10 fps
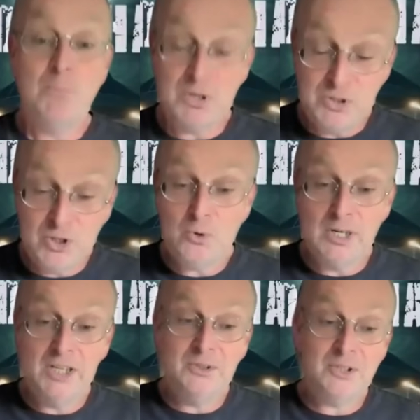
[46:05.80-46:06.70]
But you
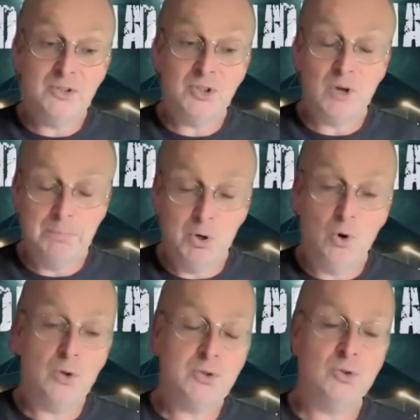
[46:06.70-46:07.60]
alluded to a
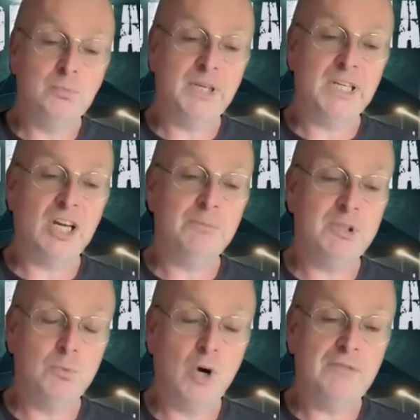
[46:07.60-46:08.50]
portal being
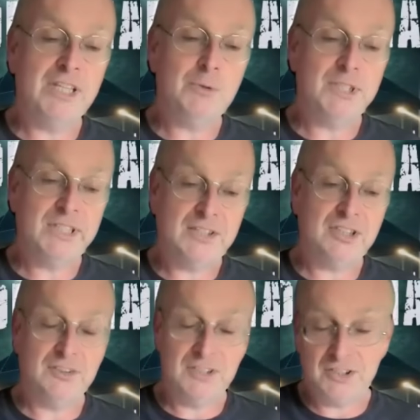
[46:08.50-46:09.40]
open. Whatever they were
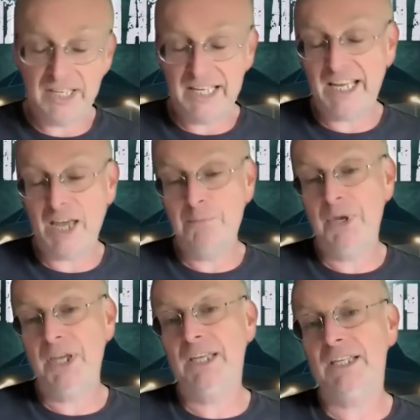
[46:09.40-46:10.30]
testing, this
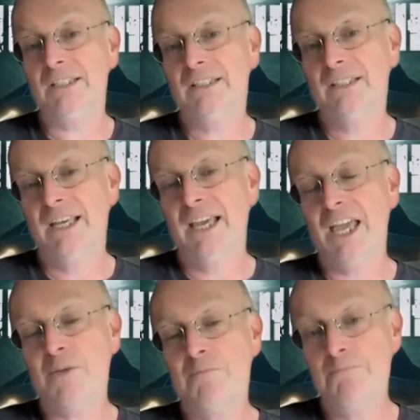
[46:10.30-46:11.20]
EMP,
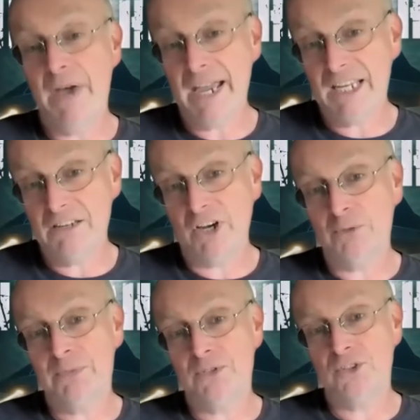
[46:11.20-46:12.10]
it may have
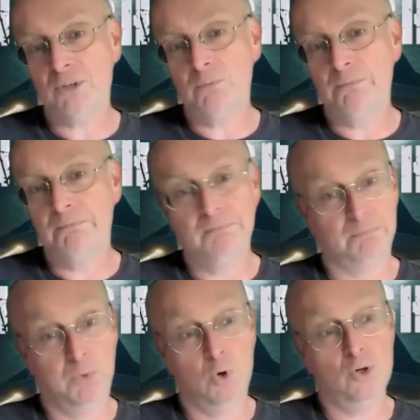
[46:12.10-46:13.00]
opened some
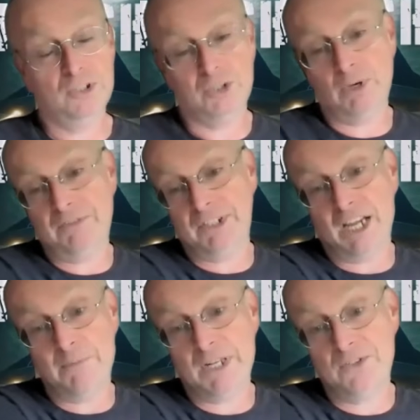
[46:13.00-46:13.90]
portal to other
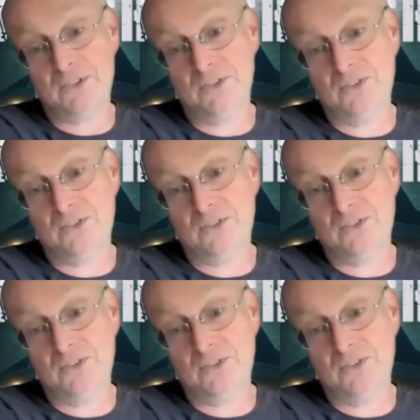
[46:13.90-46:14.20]
dimensions.